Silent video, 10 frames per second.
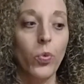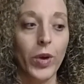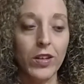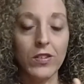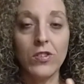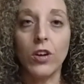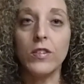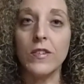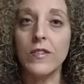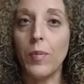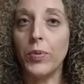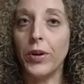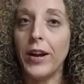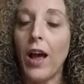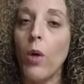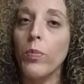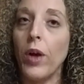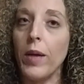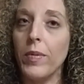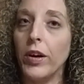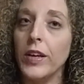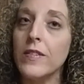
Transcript: We can start to separate out primary